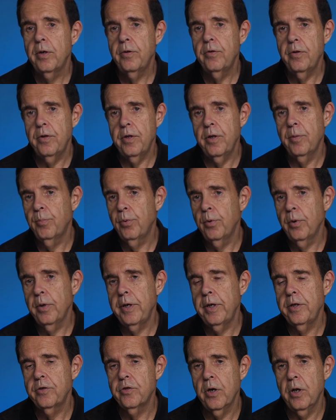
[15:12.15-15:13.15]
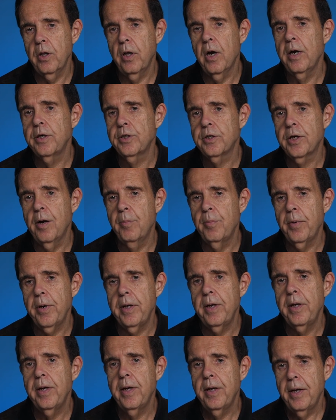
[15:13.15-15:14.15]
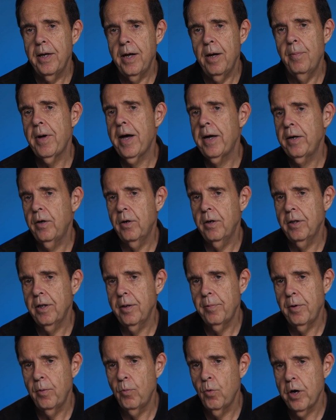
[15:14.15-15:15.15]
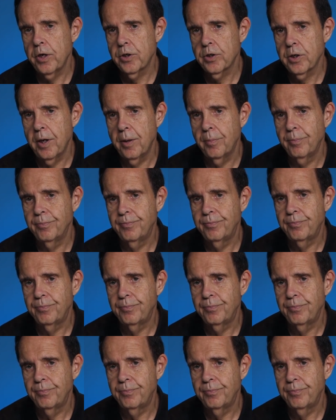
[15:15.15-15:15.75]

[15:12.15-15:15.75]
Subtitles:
to the employees at a large company about your Unlimited Wash Club.